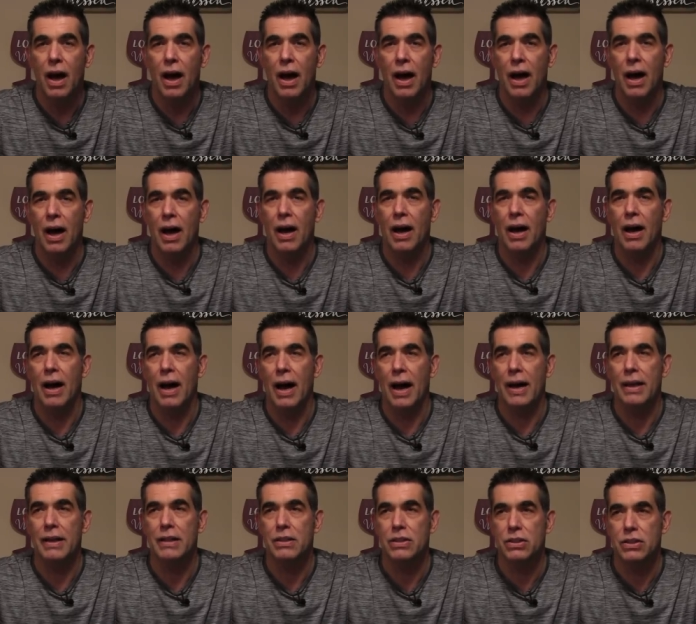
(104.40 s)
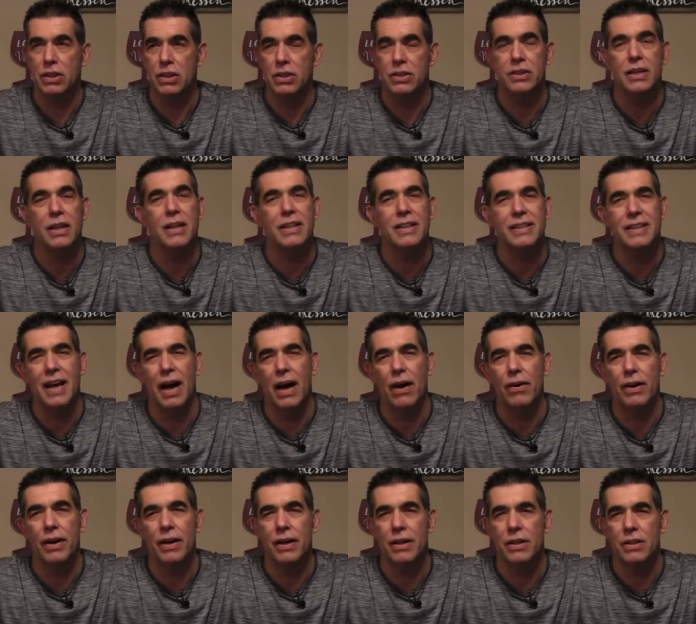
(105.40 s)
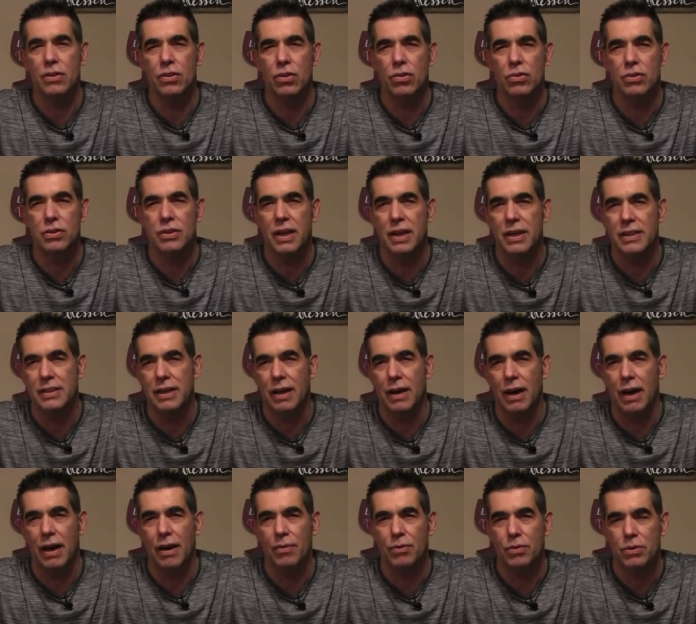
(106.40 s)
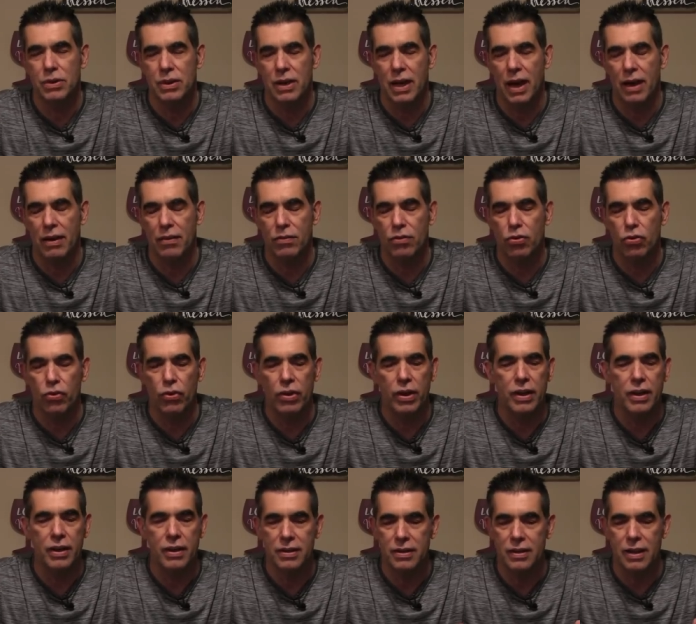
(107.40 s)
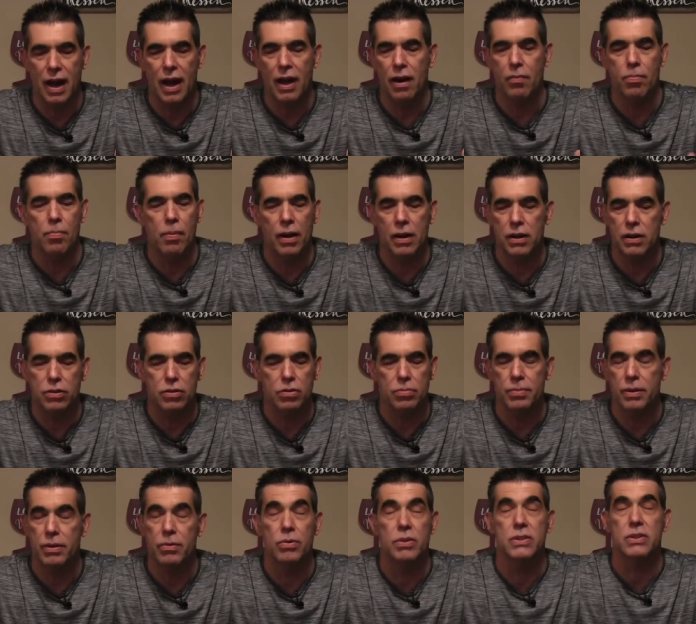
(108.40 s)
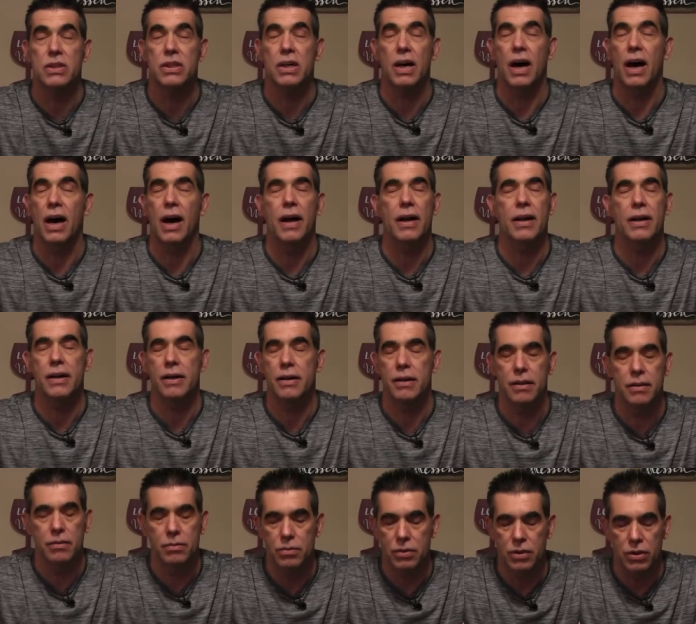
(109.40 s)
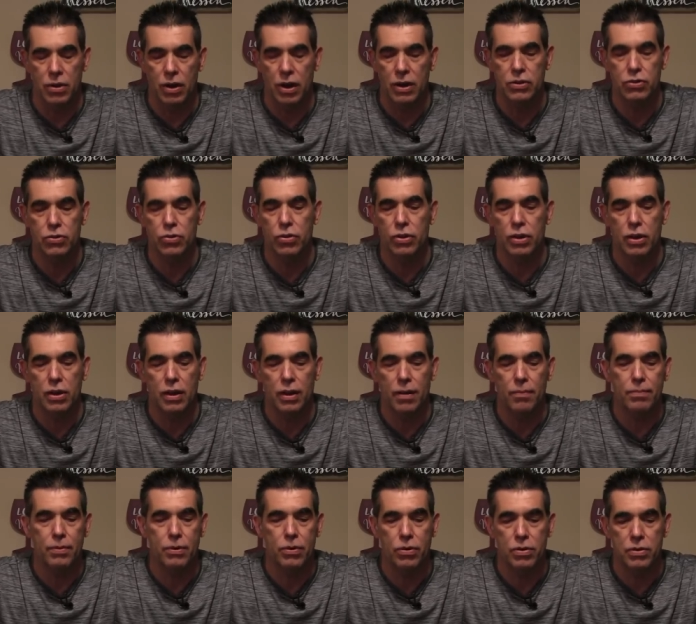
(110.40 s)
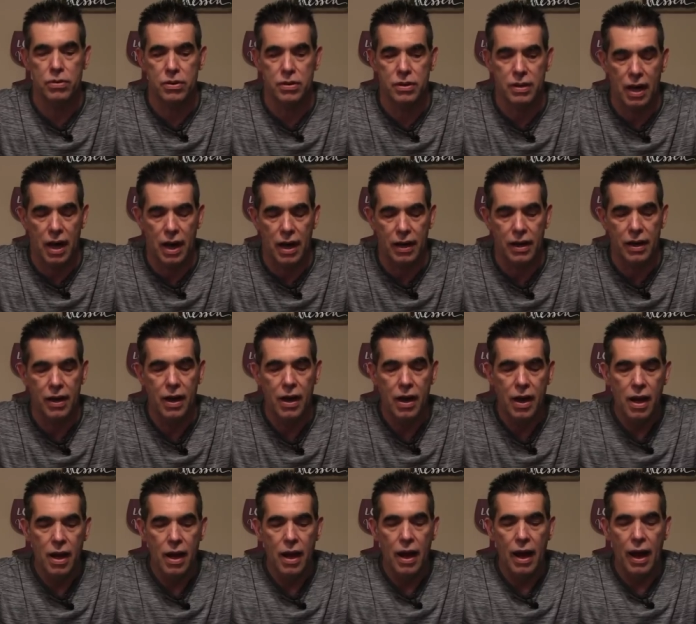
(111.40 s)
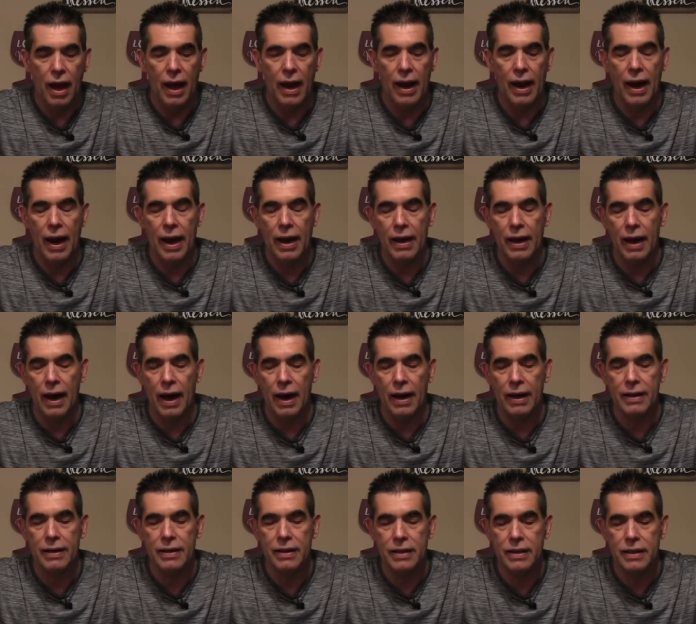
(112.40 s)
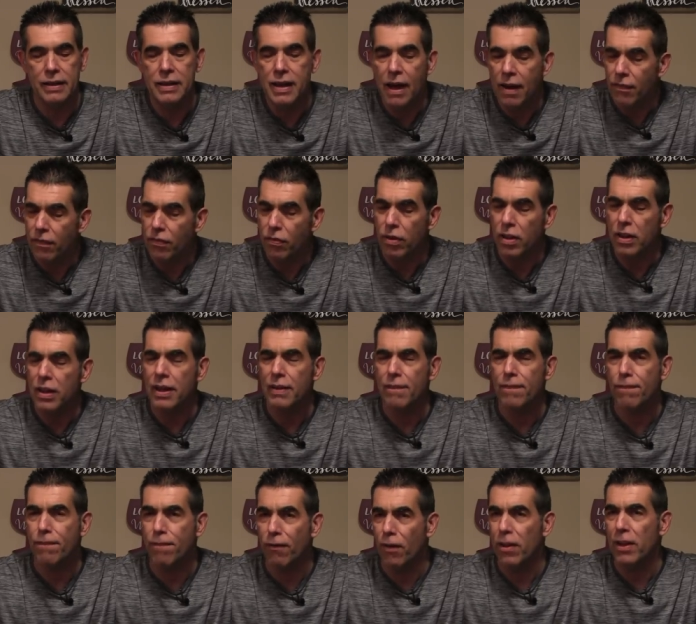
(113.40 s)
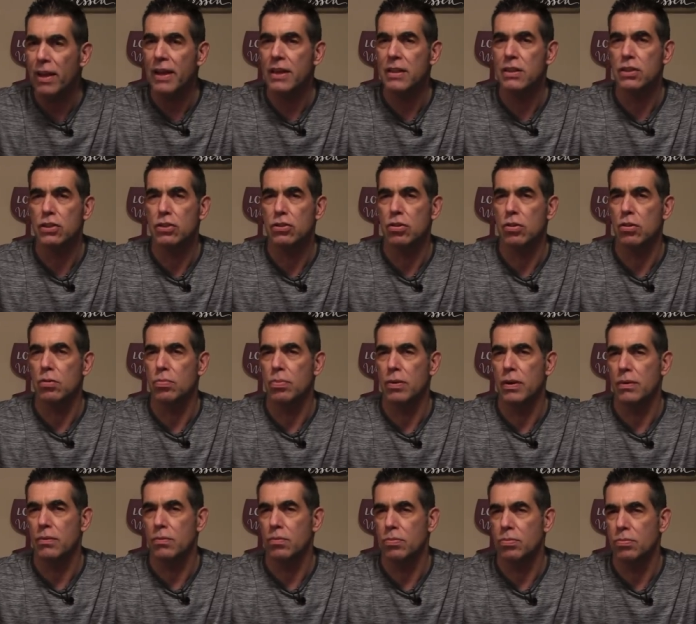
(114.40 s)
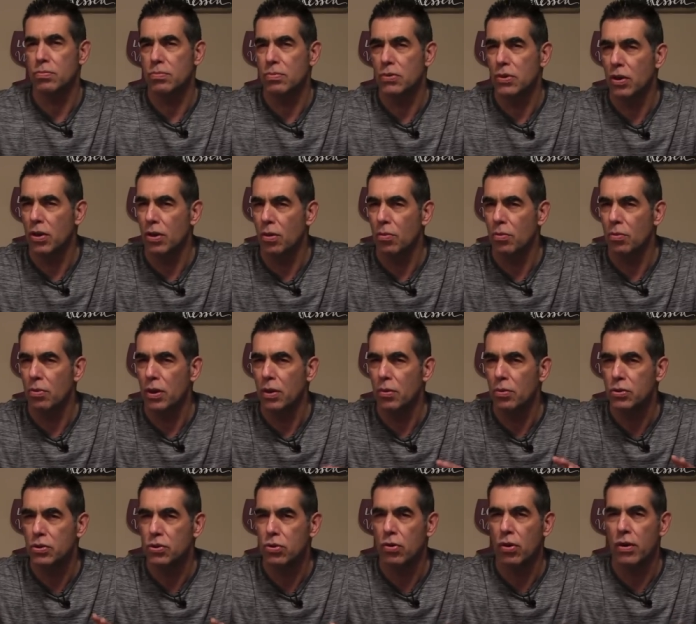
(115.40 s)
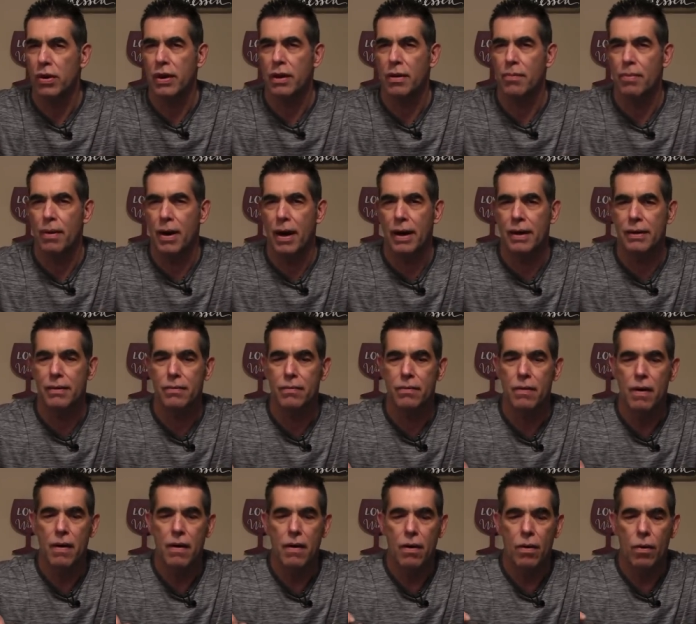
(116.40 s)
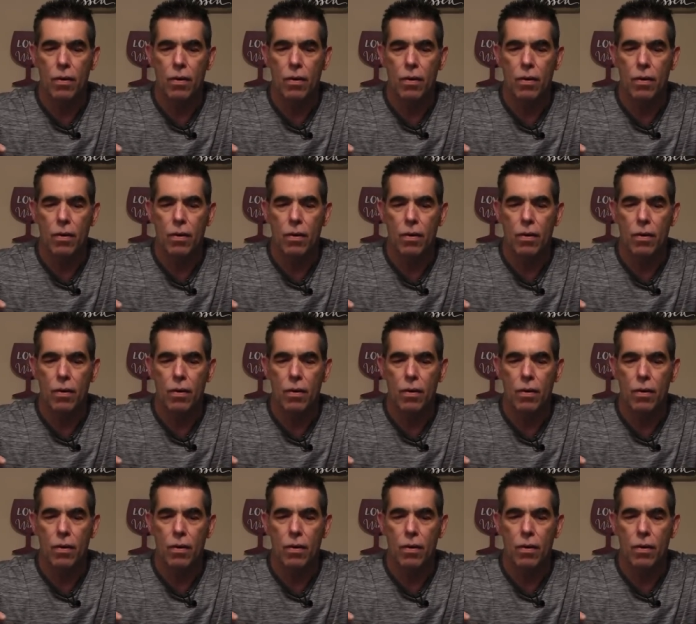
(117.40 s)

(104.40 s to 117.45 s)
Uh, I sincerely doubt it. In those days I, I was kind of green. Doc Muller to me was God, and uh, you know, I joined a club because of Doc, and I, I never really fully understood what, you know, he was talking about